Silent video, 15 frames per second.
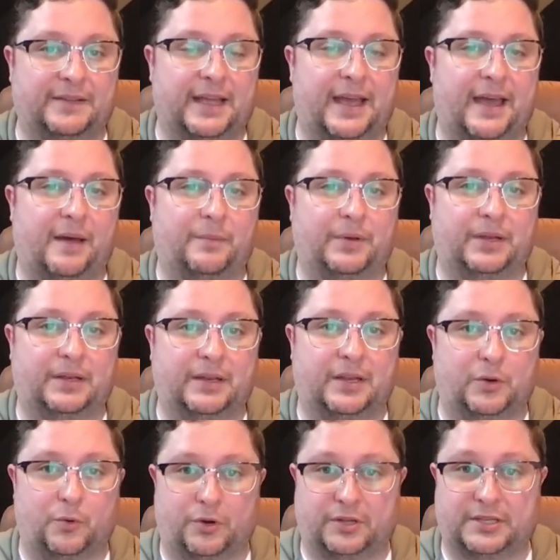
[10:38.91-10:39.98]
to happen
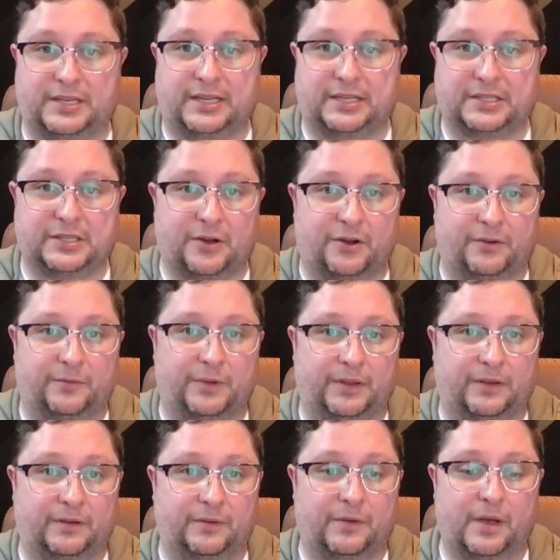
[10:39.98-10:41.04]
in order to get started with
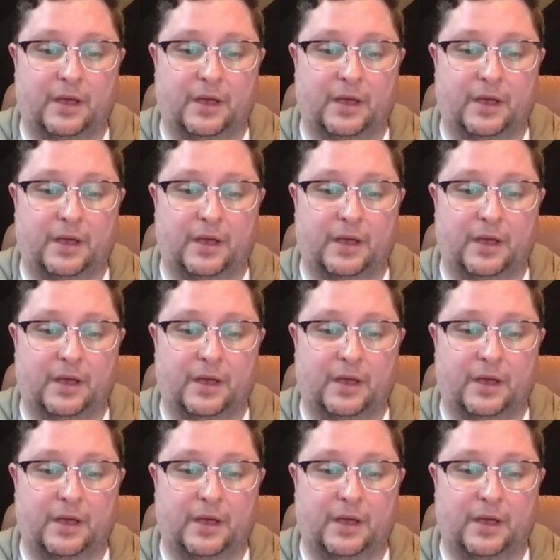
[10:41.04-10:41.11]
you.